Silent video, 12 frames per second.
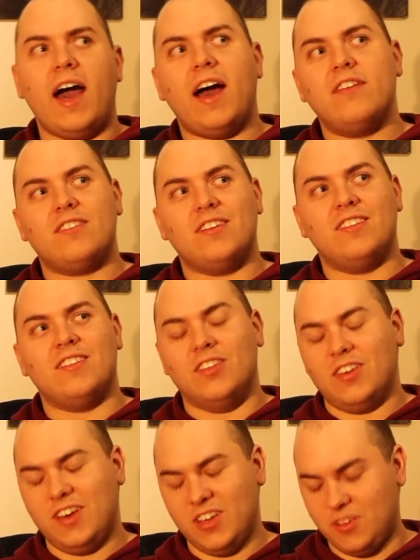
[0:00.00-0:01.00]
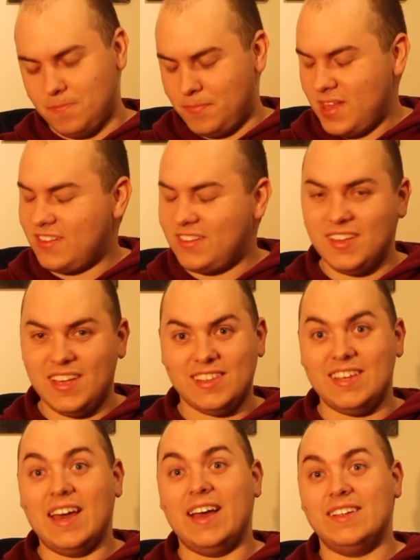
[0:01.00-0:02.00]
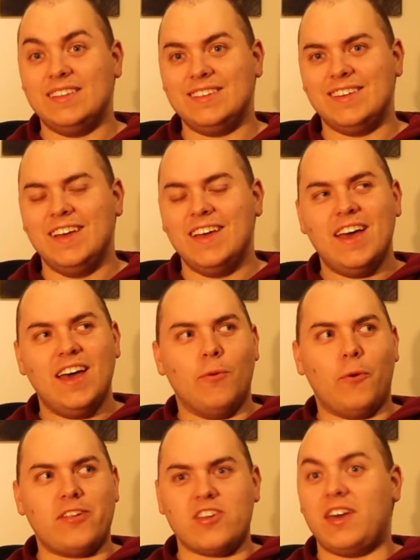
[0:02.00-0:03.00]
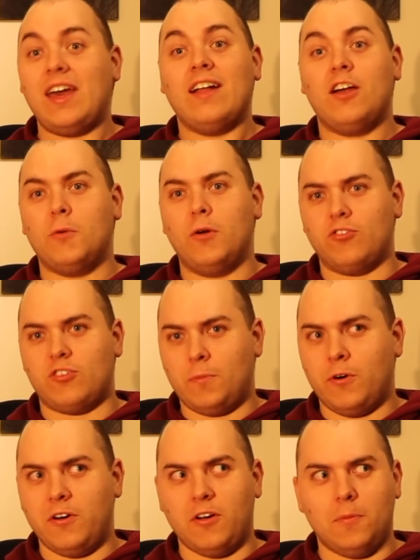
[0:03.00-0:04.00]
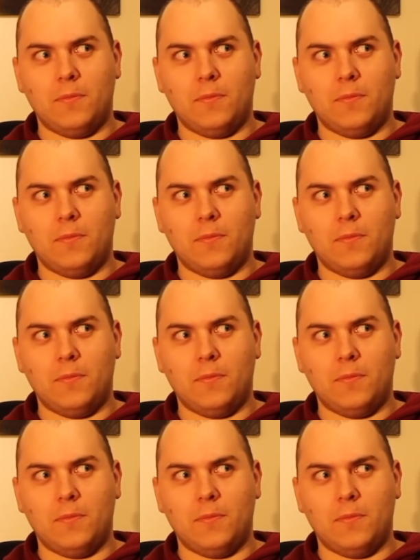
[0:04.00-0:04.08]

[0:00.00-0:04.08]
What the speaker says: And the bits near the end, which again I won't spoil,